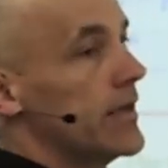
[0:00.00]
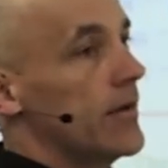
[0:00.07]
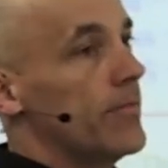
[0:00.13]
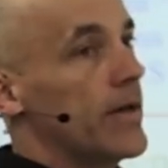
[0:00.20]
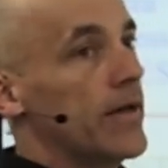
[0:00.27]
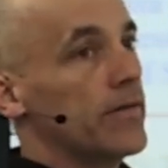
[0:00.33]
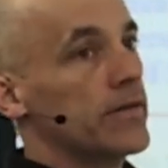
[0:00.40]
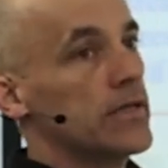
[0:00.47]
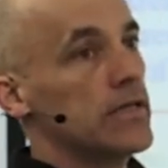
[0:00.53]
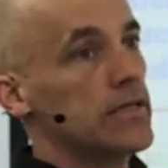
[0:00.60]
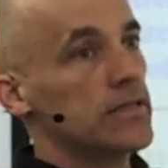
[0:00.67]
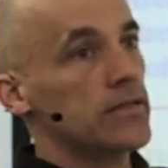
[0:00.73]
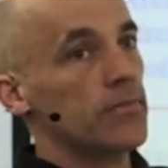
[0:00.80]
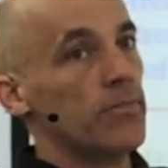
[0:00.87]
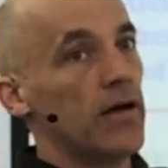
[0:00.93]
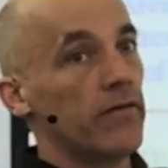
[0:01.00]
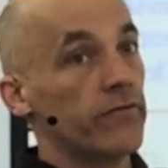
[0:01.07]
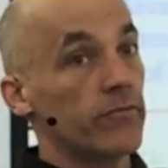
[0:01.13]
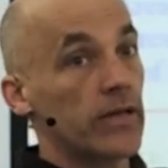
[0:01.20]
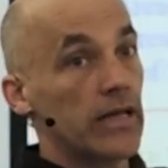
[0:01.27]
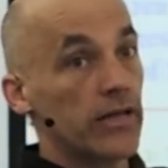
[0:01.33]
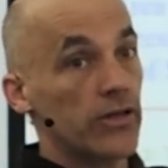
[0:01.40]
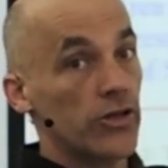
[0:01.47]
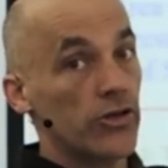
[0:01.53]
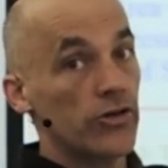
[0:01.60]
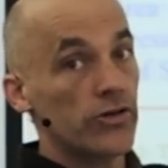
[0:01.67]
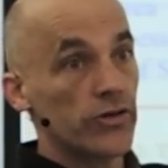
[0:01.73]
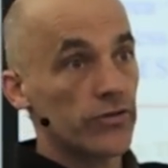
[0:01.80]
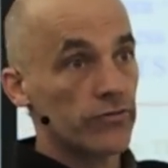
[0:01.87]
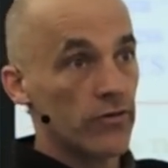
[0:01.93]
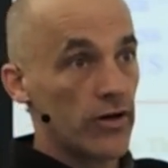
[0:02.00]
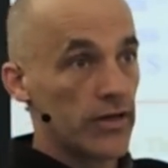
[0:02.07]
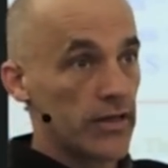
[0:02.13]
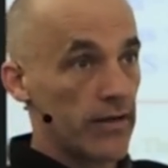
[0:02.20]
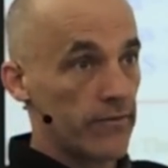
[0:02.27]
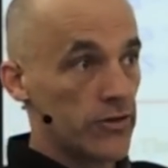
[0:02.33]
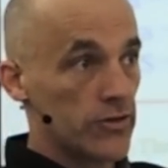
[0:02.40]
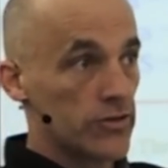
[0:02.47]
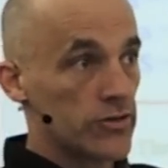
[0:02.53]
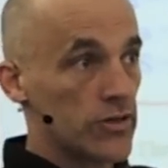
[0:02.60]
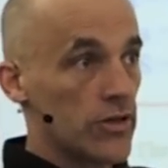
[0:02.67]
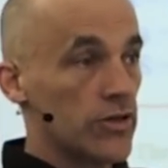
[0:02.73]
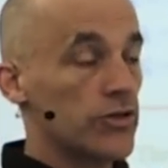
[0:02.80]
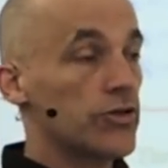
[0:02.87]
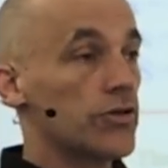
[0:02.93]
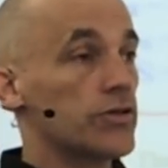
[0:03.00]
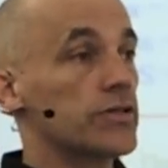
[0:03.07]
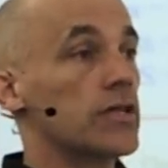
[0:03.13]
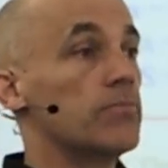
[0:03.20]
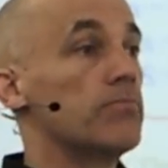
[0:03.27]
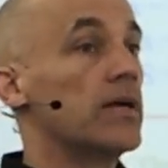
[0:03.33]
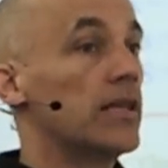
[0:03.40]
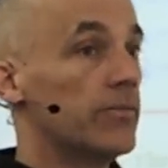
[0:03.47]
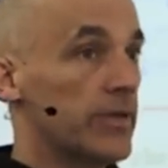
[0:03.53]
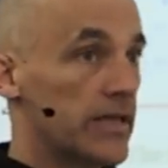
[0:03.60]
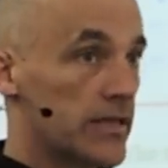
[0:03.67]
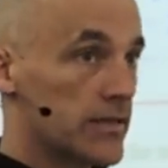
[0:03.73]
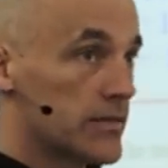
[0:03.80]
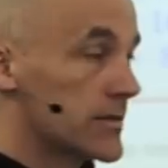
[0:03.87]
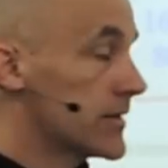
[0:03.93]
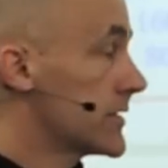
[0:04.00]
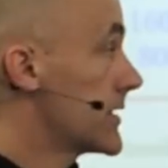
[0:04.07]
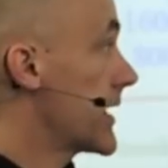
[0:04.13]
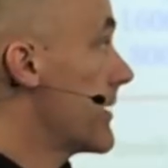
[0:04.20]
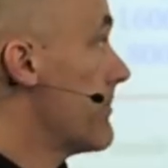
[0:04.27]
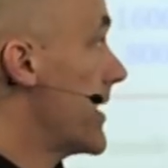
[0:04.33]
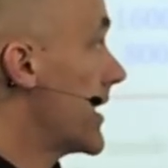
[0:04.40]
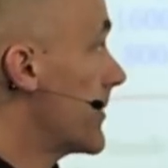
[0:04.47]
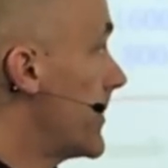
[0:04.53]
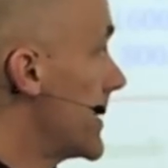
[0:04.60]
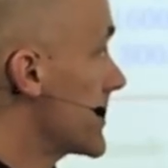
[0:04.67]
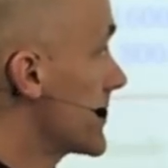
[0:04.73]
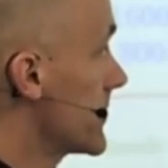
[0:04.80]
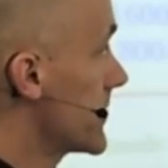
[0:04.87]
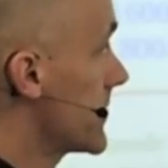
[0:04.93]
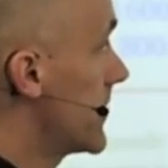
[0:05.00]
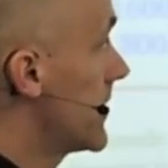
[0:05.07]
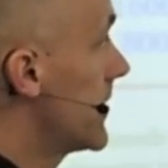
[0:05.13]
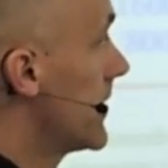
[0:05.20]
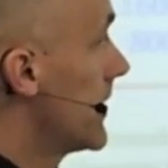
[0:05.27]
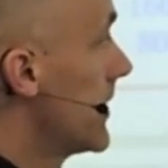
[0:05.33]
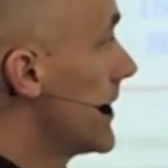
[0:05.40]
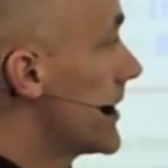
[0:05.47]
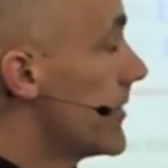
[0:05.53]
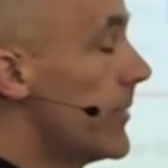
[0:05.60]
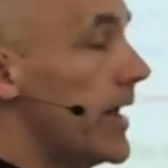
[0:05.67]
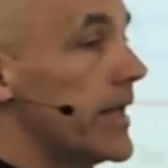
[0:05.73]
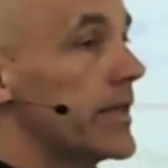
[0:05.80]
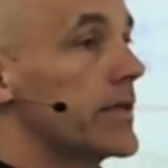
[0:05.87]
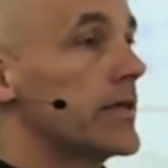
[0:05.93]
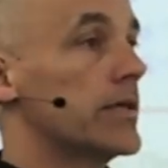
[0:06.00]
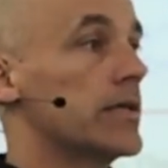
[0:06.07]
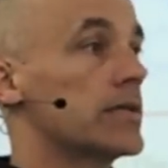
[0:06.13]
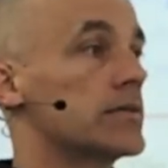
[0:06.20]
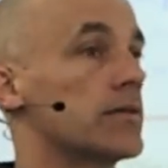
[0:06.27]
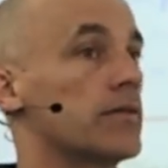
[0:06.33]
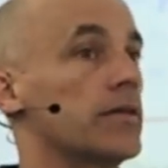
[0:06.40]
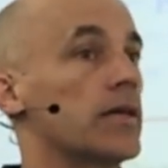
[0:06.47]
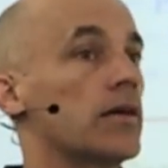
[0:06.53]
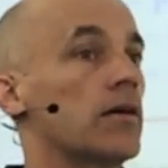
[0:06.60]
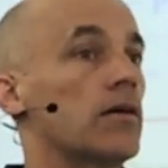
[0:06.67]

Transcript: about these, apart from getting the units right, you have to use newtons and millimeters to get megapascals. The main key is to think